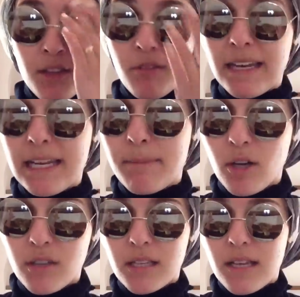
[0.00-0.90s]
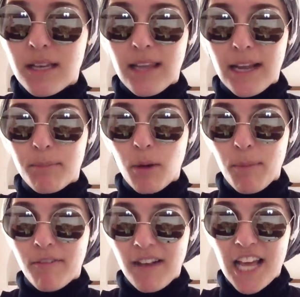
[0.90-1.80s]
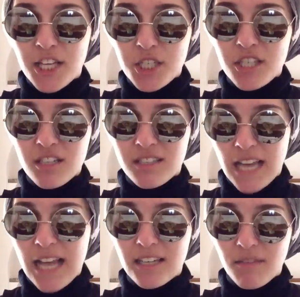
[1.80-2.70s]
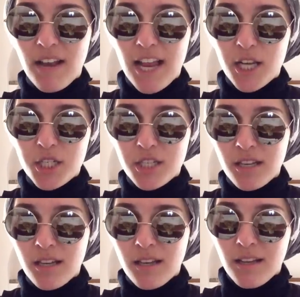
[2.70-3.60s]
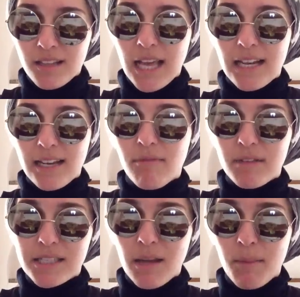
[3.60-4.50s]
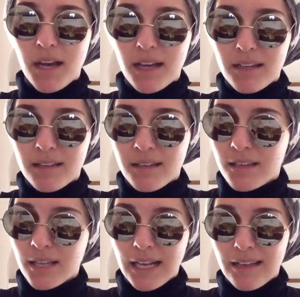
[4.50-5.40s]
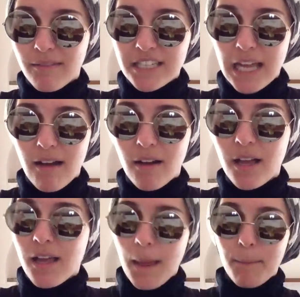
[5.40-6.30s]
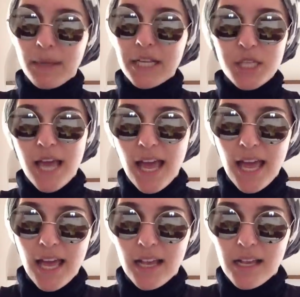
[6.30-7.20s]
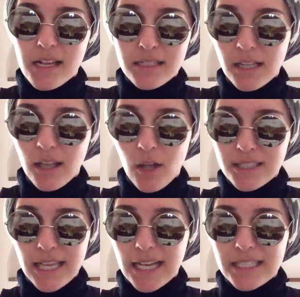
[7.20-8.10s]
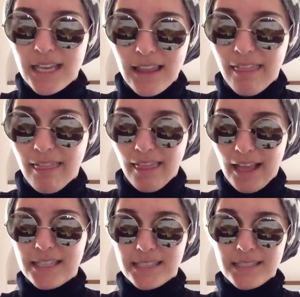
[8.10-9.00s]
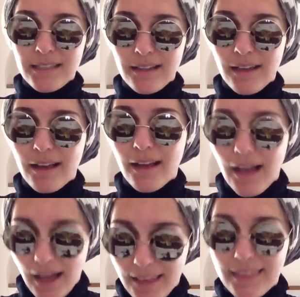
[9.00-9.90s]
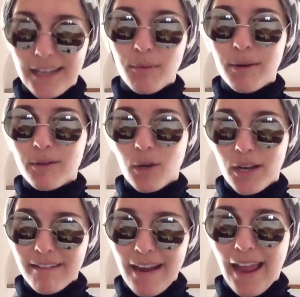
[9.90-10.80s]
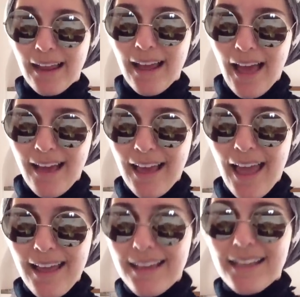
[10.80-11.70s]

Not really, because like proper flesh, tanned lovely stomach, cleavage out, beach hair is a lot sexier than this. I think we would all agree. Okay,